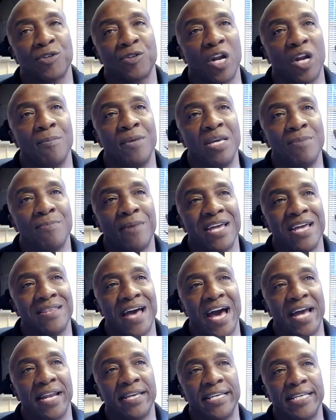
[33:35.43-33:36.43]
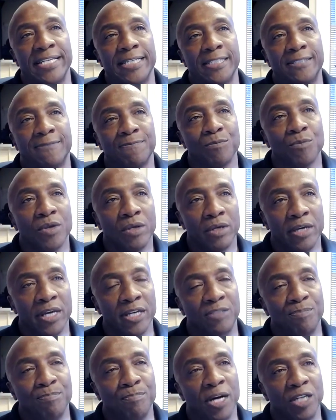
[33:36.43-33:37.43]
What I mean by that is
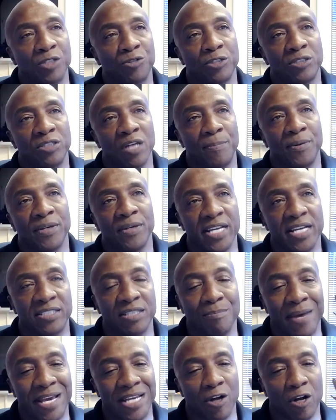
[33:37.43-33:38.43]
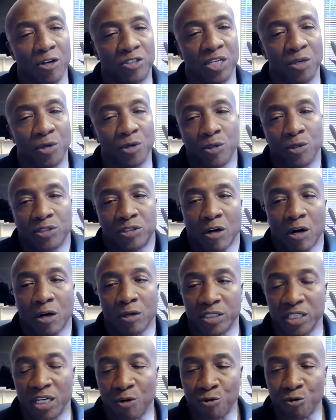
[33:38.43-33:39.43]
it's buttressed up against a main arterial. It's
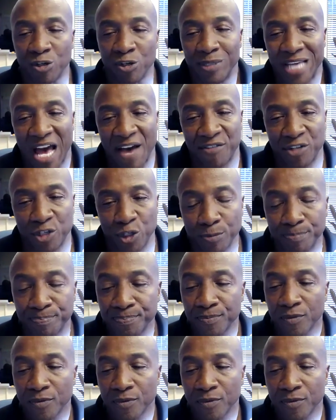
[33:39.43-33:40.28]
called Ruby Avenue.